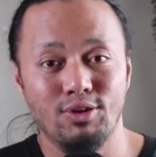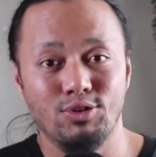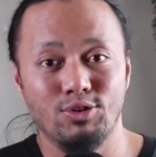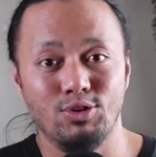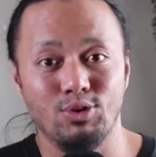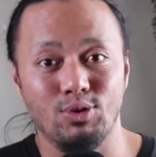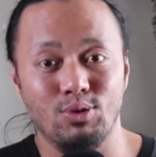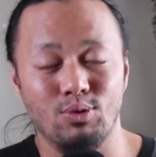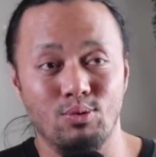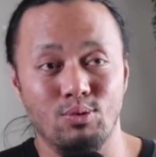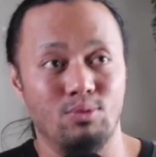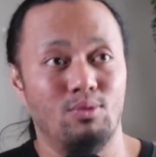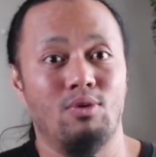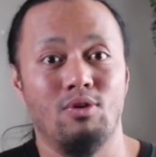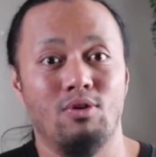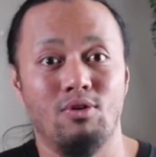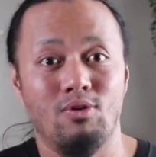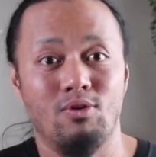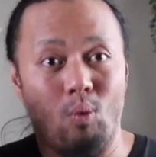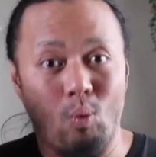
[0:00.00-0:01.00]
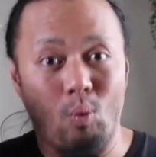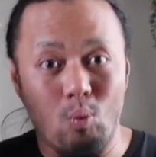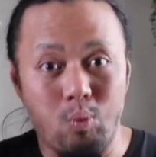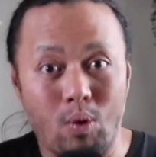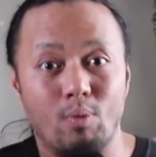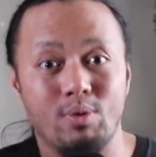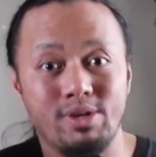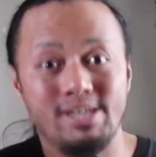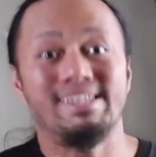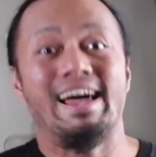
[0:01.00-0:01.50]
to
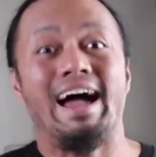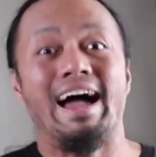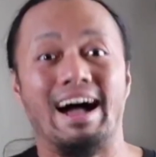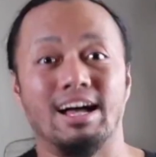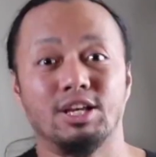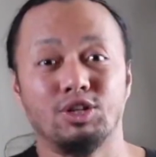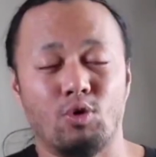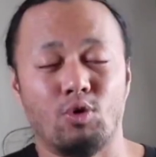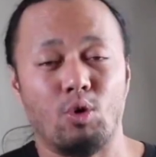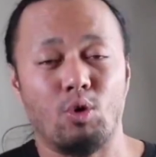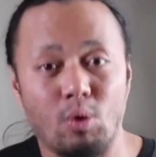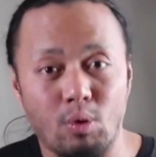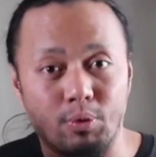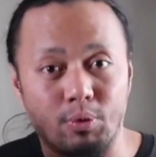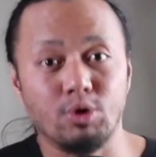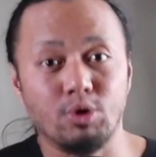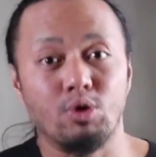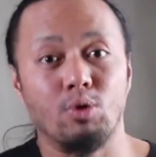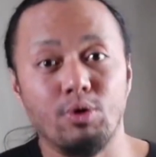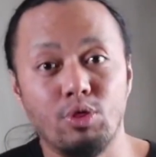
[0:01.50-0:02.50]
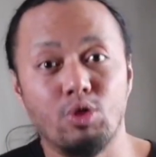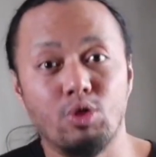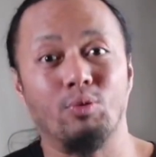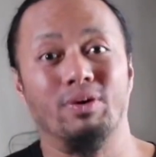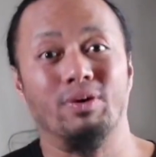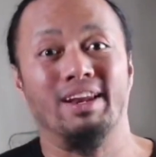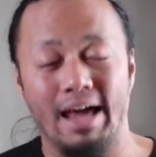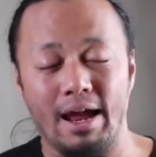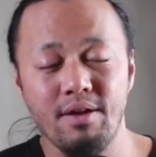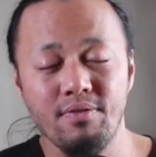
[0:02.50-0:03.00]
what we just asked for, what we're going through
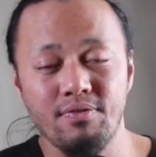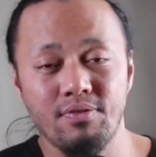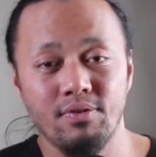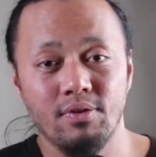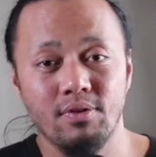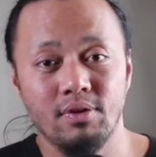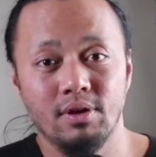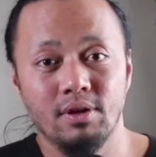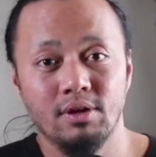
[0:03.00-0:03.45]
in life.